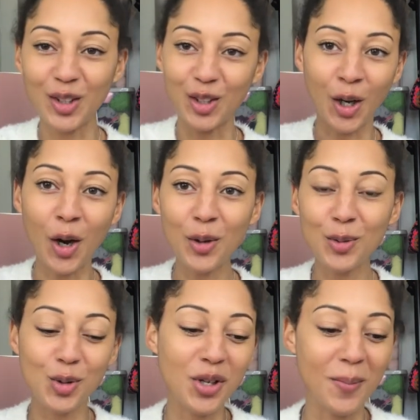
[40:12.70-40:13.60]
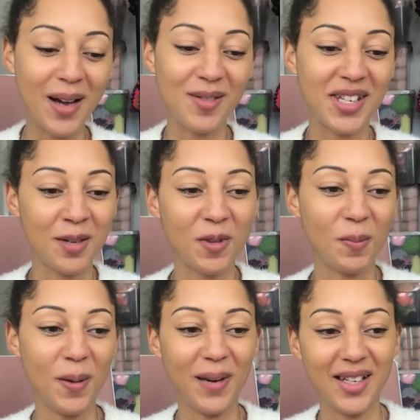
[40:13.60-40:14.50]
go do your mountain with
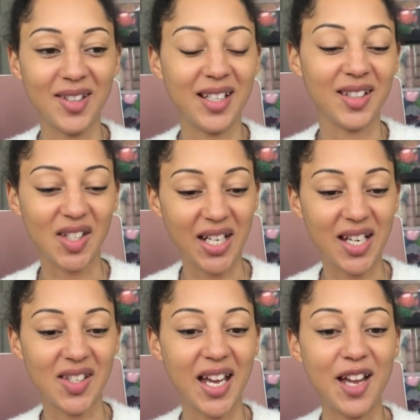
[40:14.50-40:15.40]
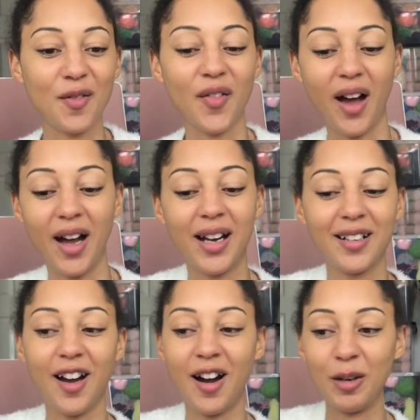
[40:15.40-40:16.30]
my blessing, stay safe,
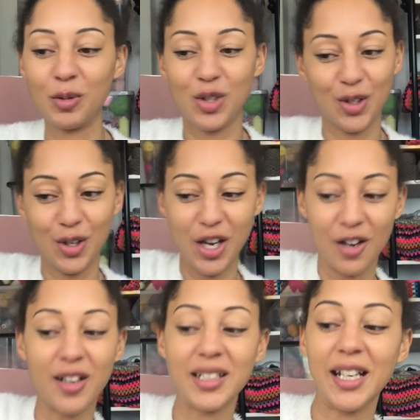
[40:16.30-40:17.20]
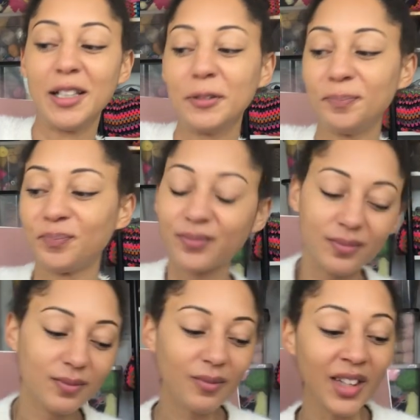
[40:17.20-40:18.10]
and I will sort Yarndale.
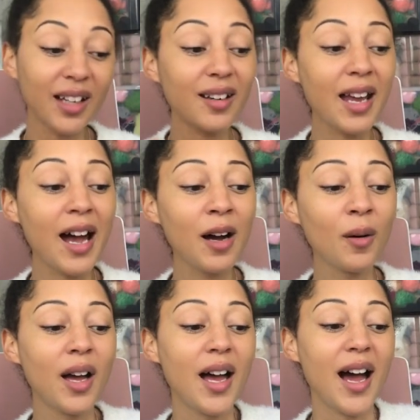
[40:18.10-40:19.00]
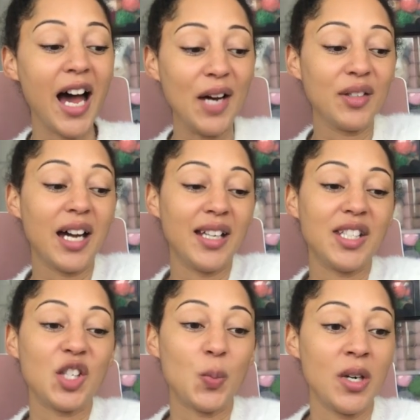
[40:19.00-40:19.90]
Now, having had
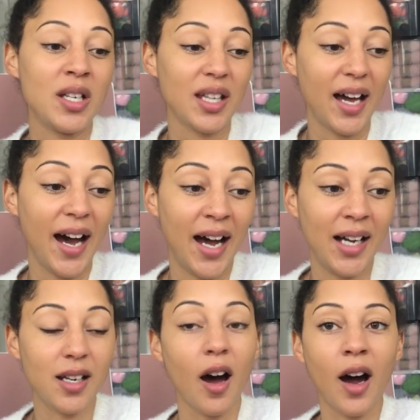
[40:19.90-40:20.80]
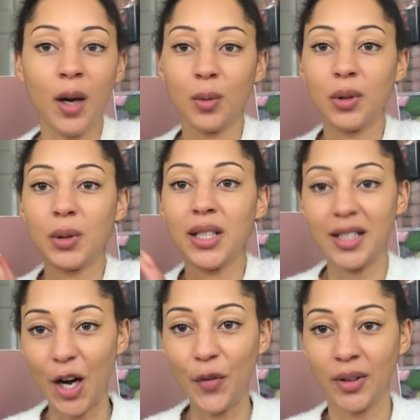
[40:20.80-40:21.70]
the experience I had, I will
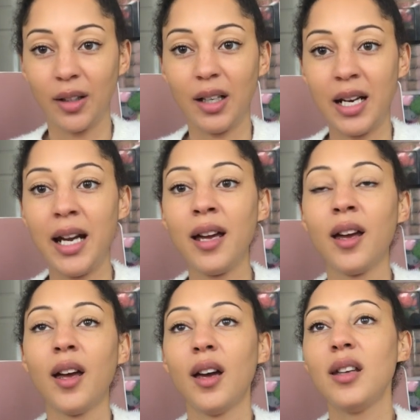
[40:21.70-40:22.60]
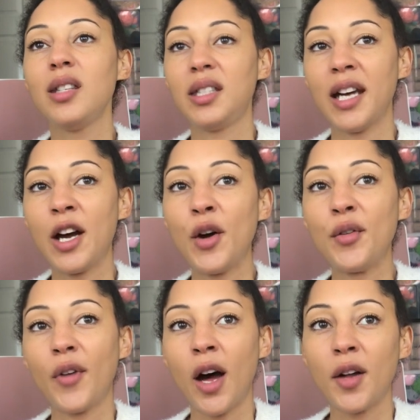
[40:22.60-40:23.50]
definitely stay
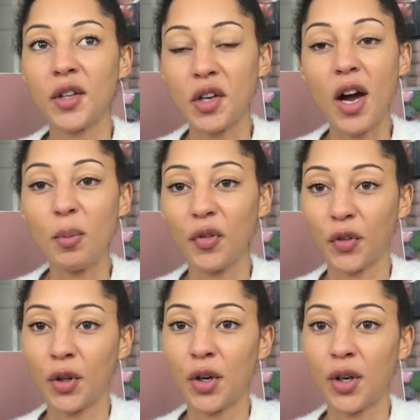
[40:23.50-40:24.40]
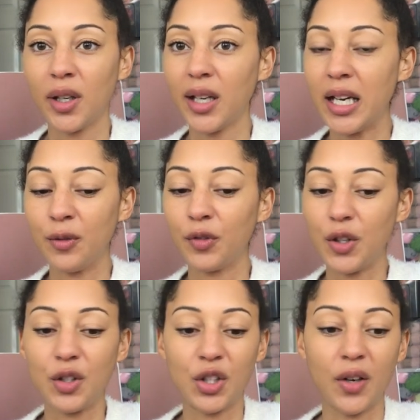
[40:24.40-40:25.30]
over the night before in
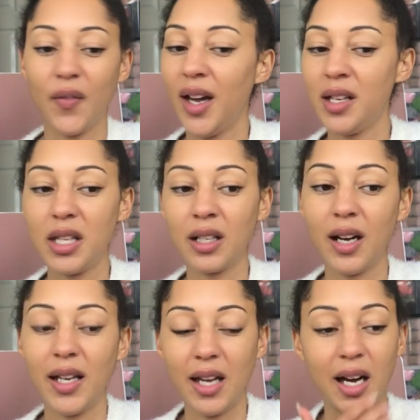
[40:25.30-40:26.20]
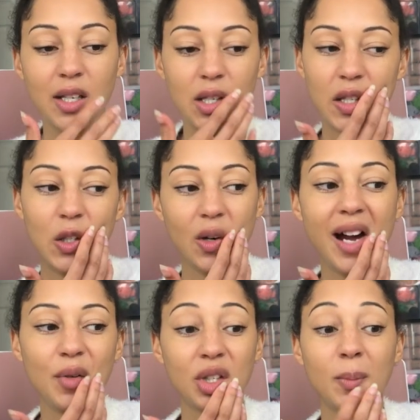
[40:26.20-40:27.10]
future for anything like that. So the
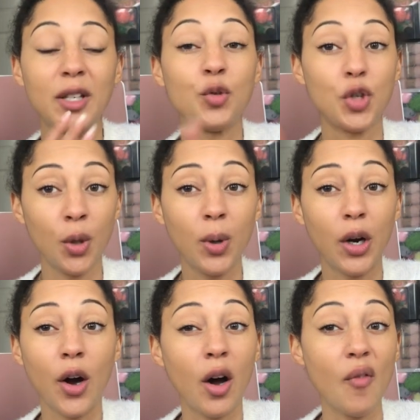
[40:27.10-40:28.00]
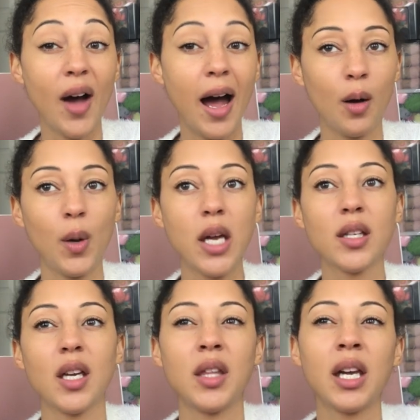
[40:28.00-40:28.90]
drive should have been two and a half hours.
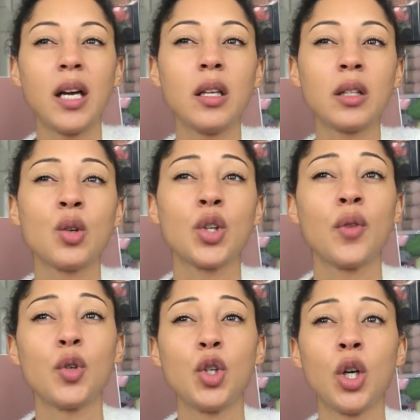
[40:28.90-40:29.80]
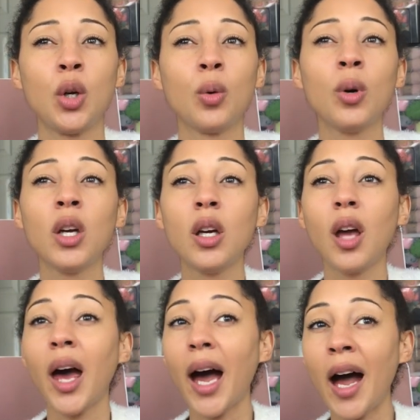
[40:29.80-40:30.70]
I think anything that's over two
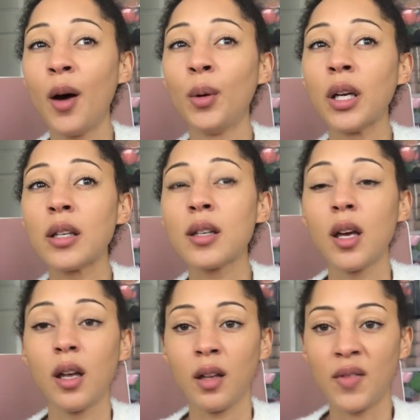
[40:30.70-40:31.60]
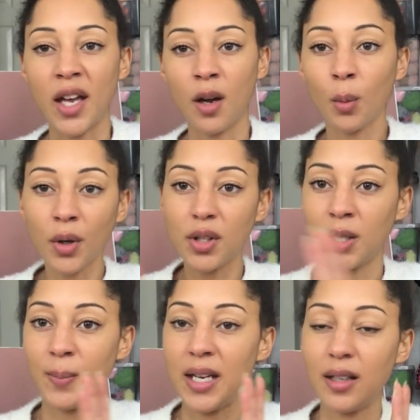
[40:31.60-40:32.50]
hours, then I want
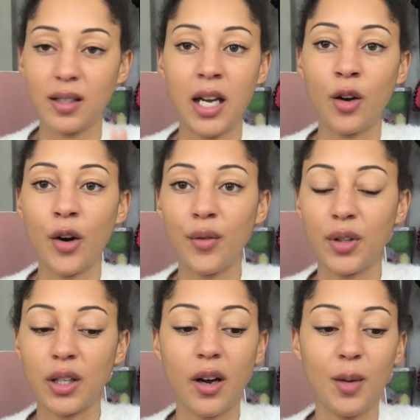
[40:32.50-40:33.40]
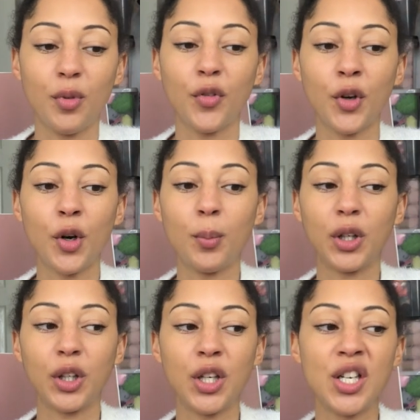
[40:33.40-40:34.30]
to be staying over the night before,
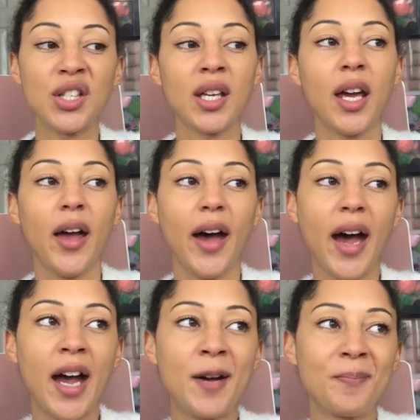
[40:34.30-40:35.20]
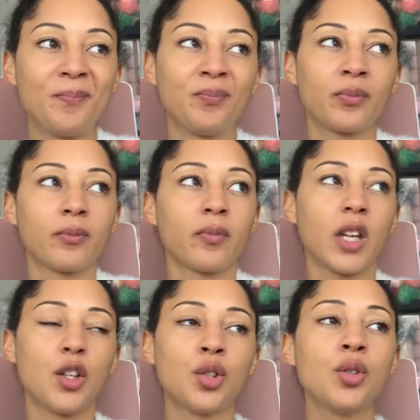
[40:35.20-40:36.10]
because um,
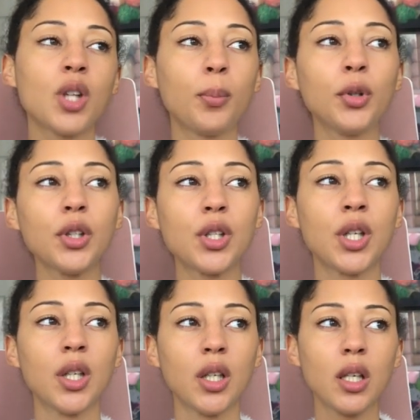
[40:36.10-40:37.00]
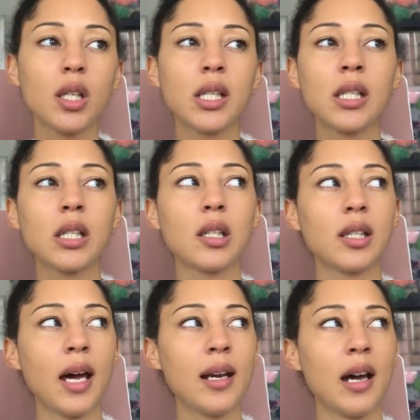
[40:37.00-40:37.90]
as soon as I put it into the
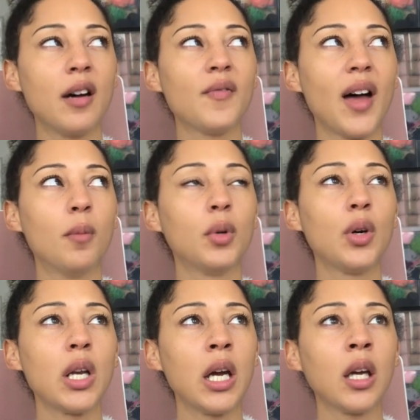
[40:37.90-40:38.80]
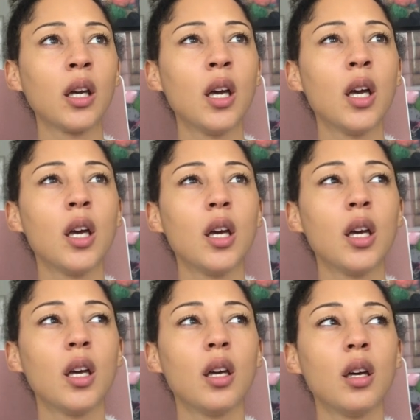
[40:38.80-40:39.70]
sat-nav that morning,
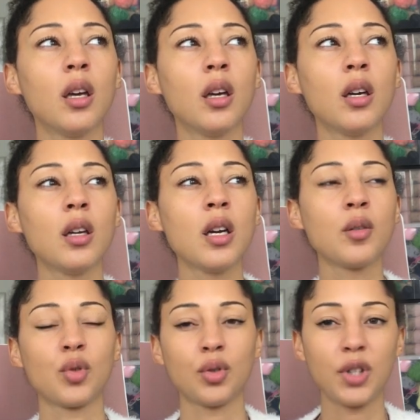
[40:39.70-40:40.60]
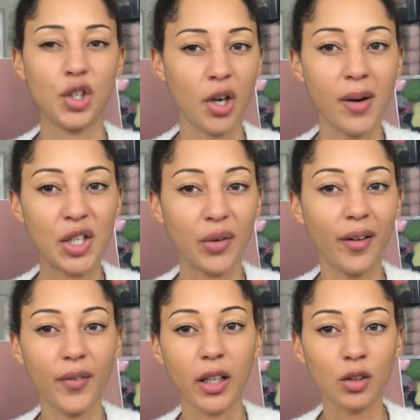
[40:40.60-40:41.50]
it was already showing
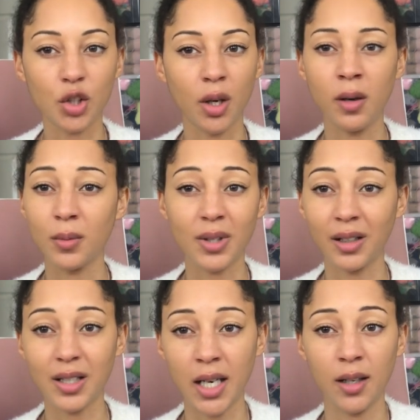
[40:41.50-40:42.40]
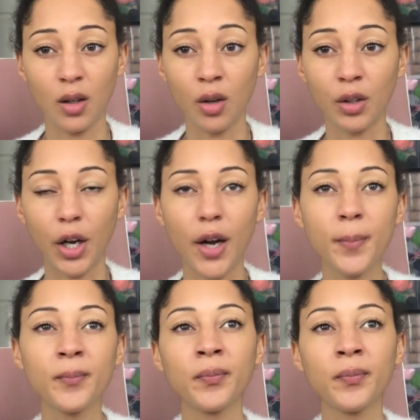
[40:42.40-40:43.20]
traffic and showing it was going to take longer,